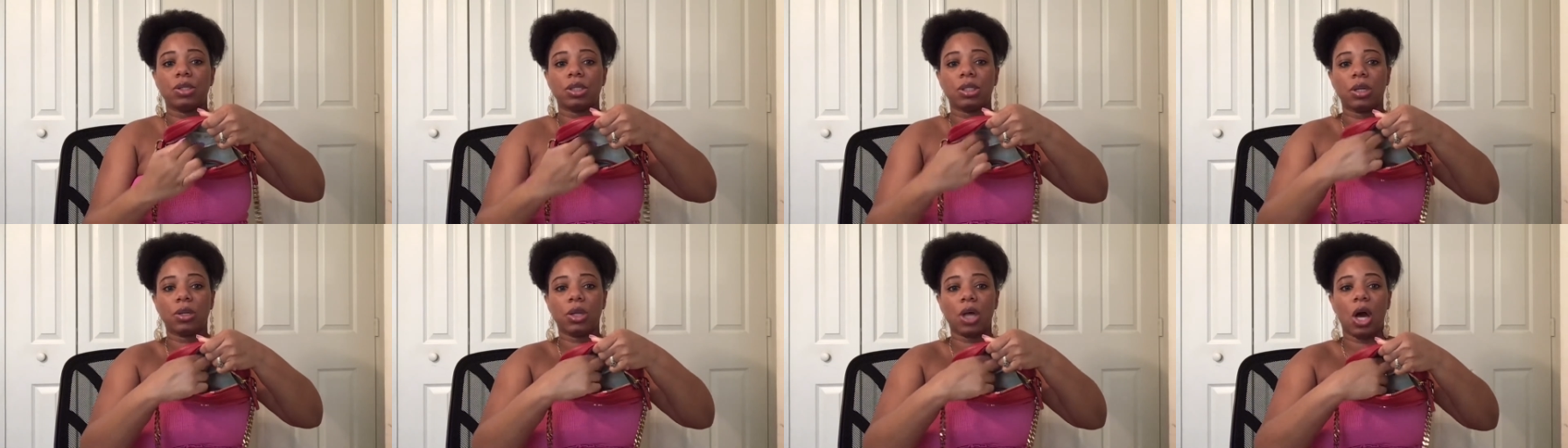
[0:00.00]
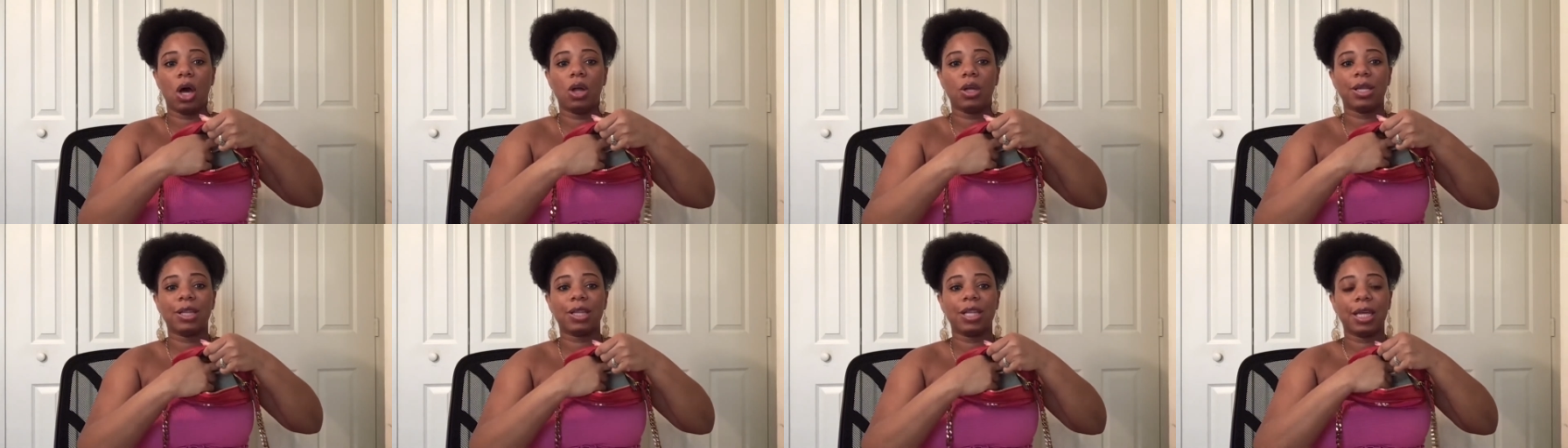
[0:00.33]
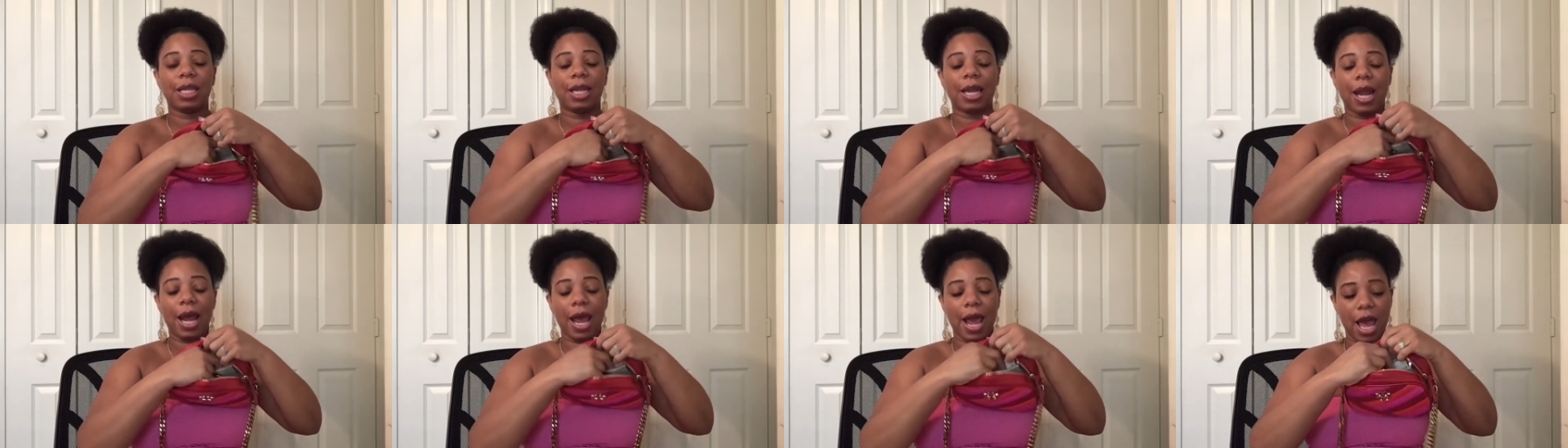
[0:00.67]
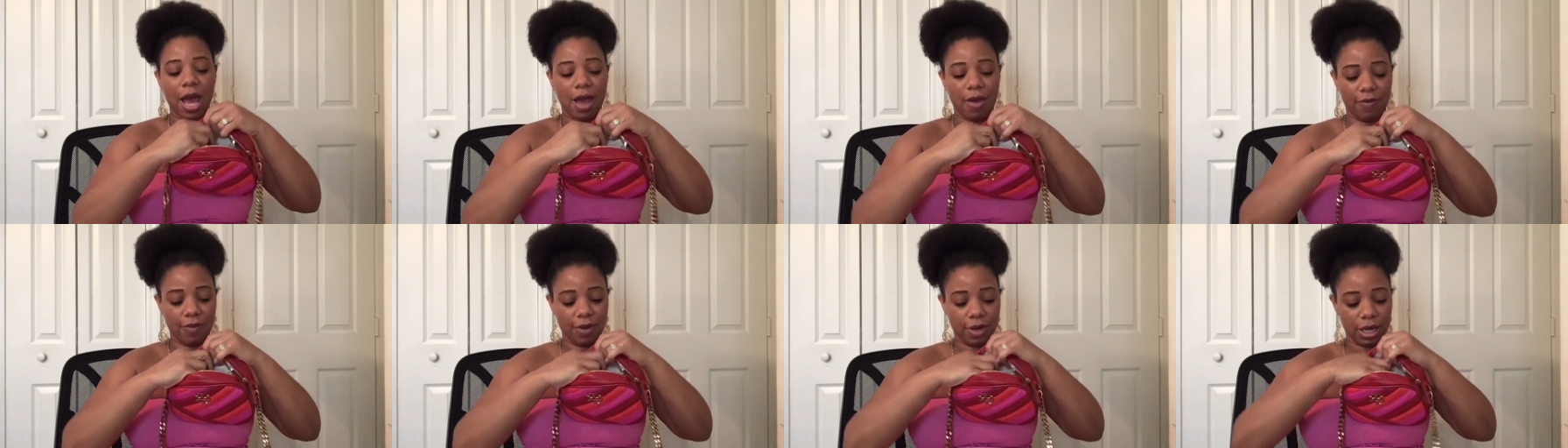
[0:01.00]
So the only thing that I
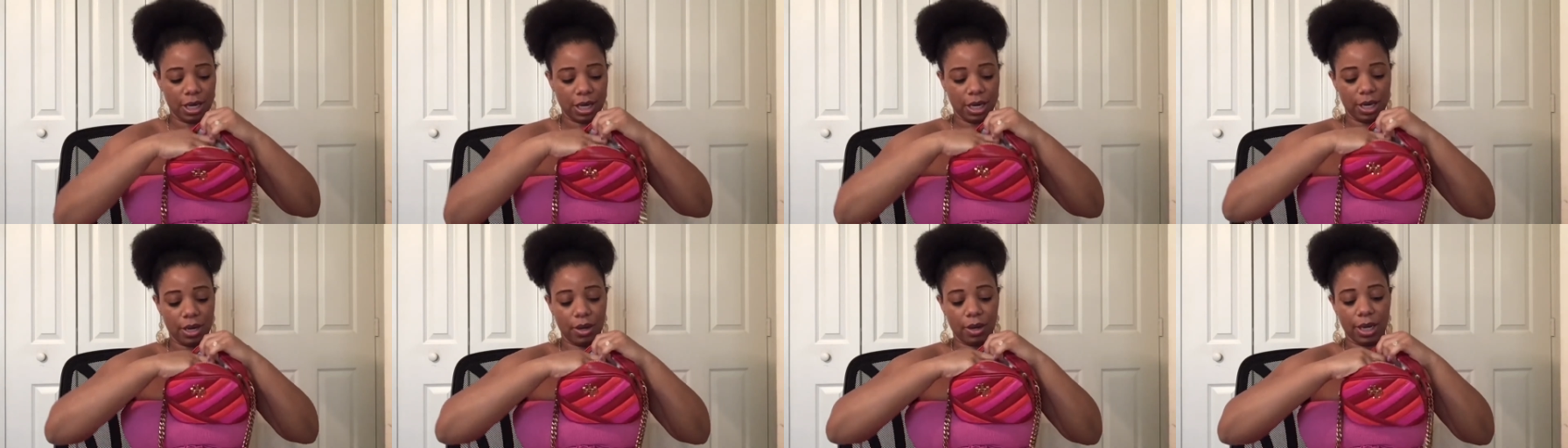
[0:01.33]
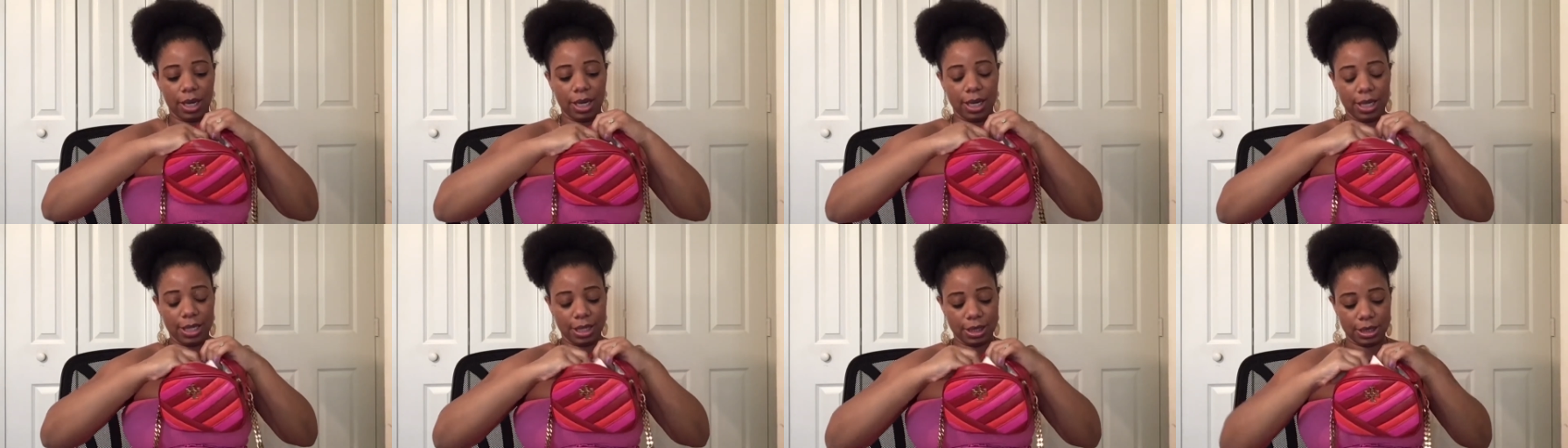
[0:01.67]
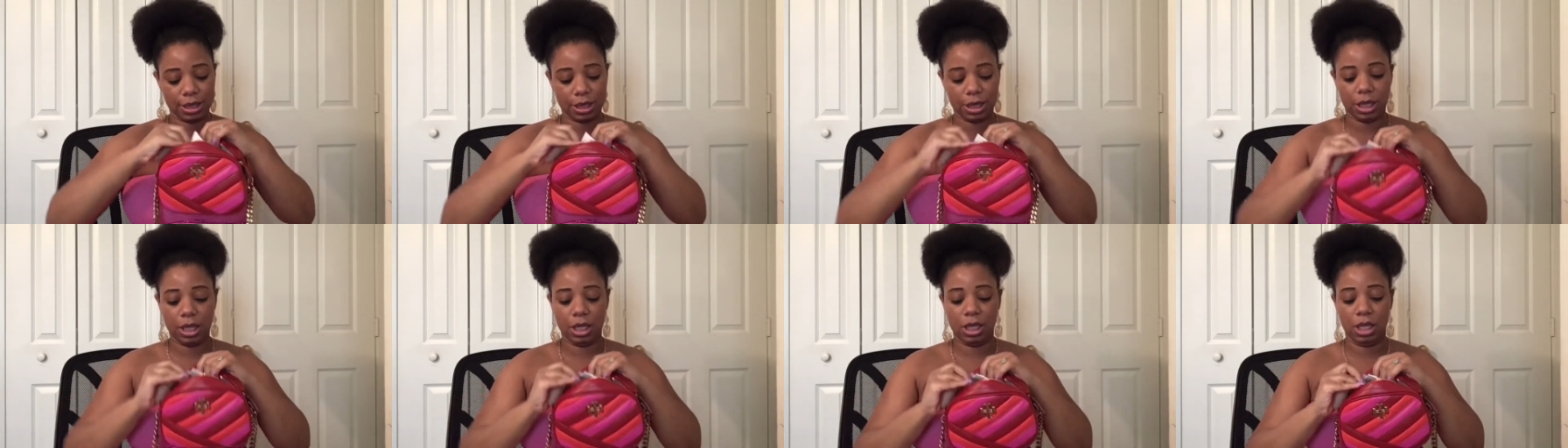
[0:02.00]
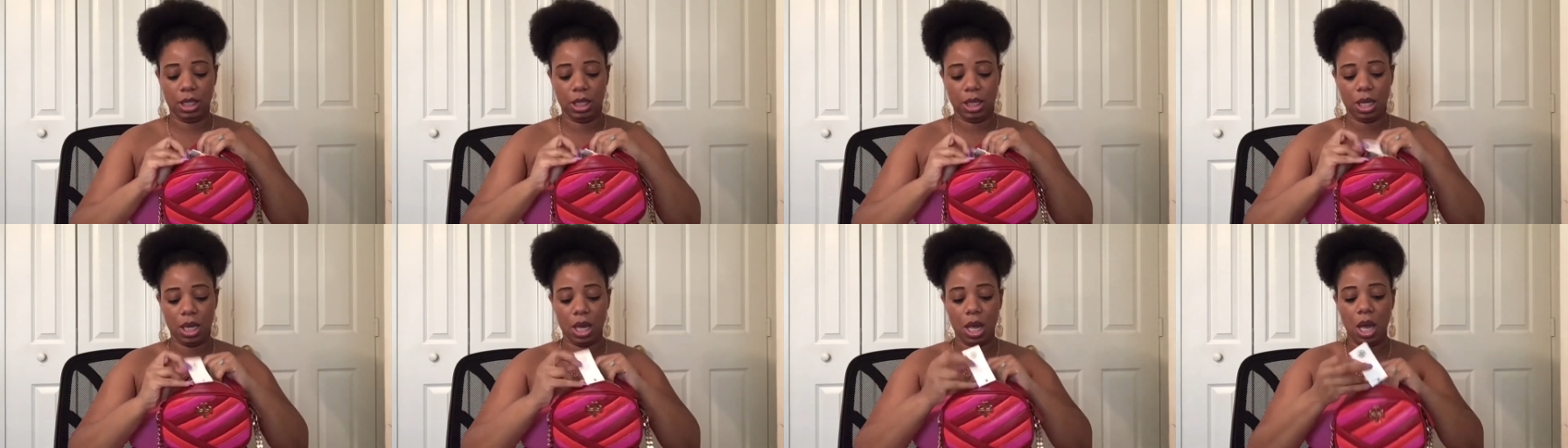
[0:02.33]
have in here is
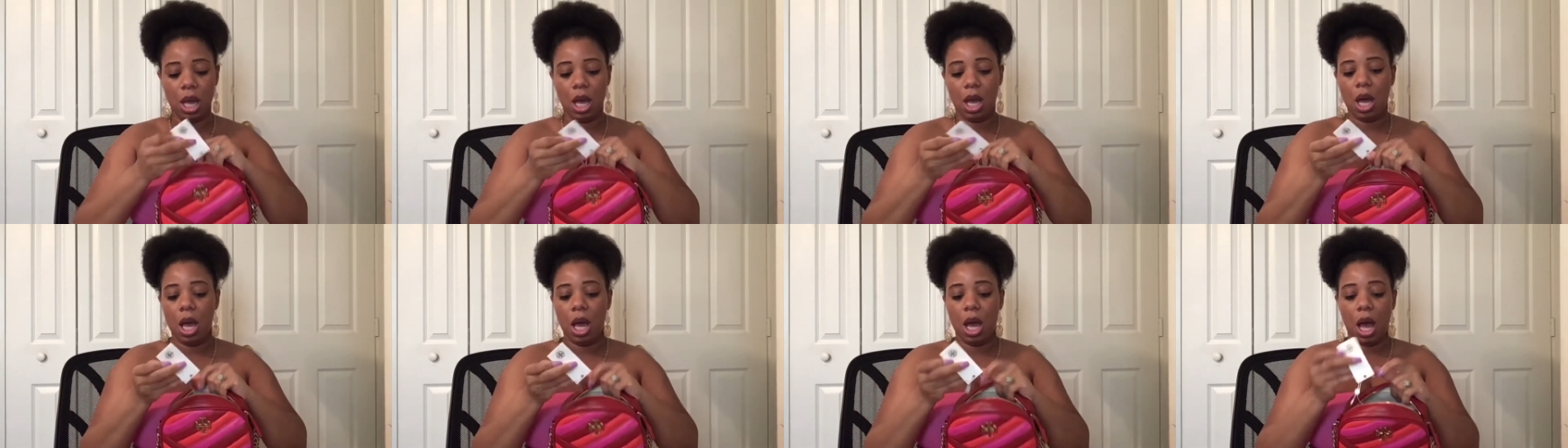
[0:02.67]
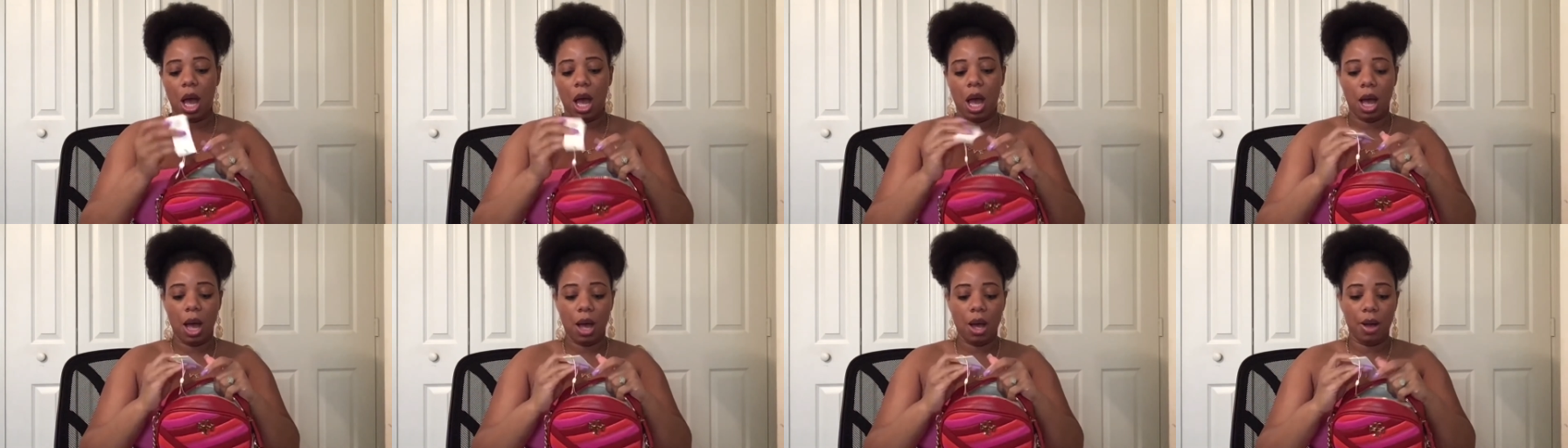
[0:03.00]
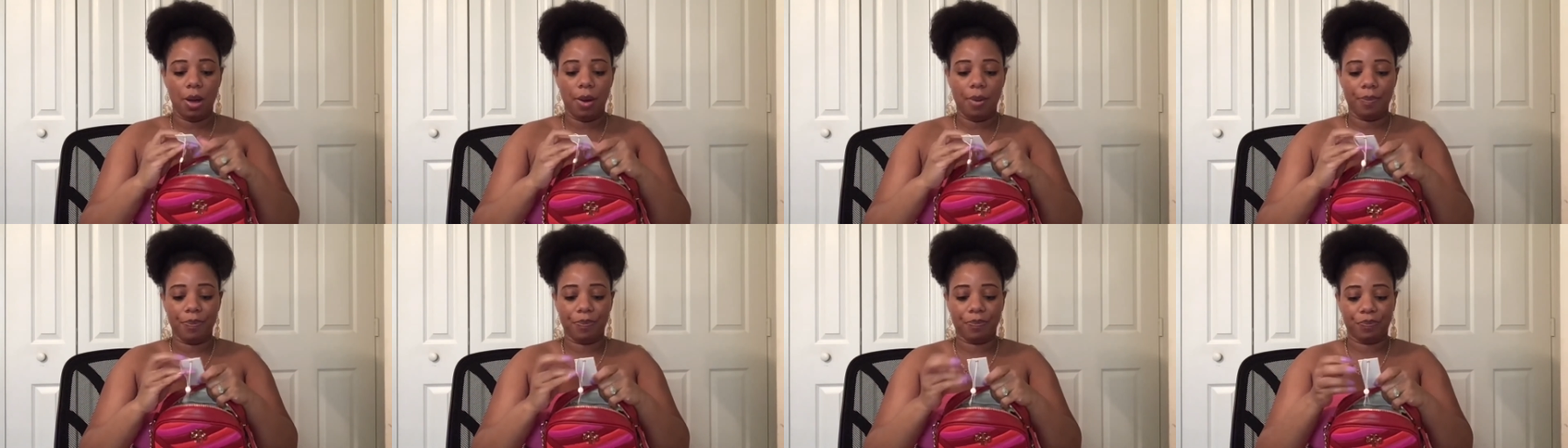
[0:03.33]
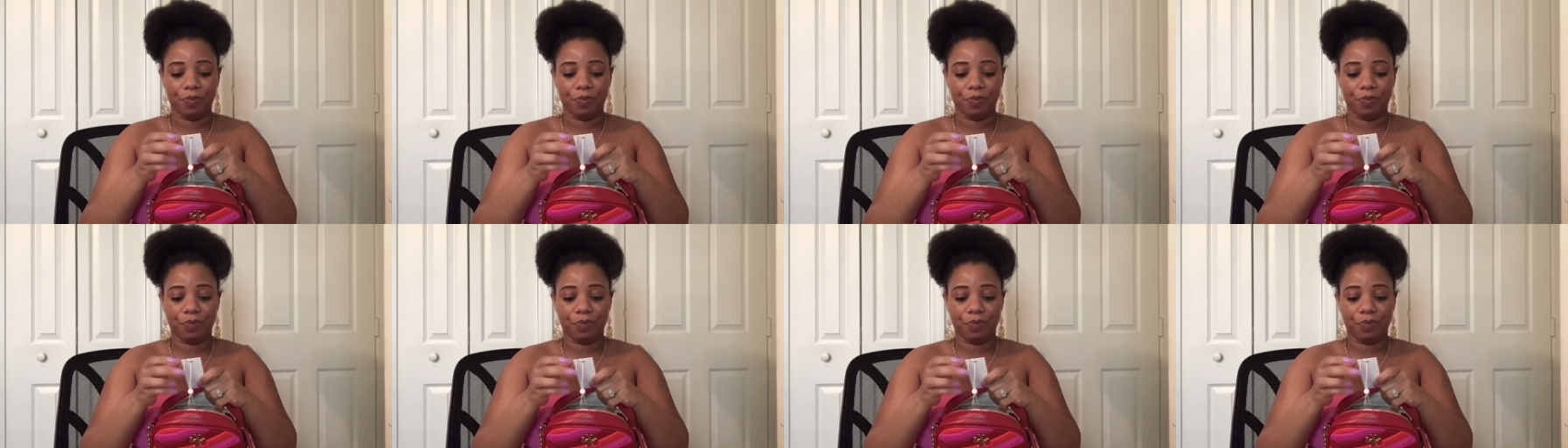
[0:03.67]
the um,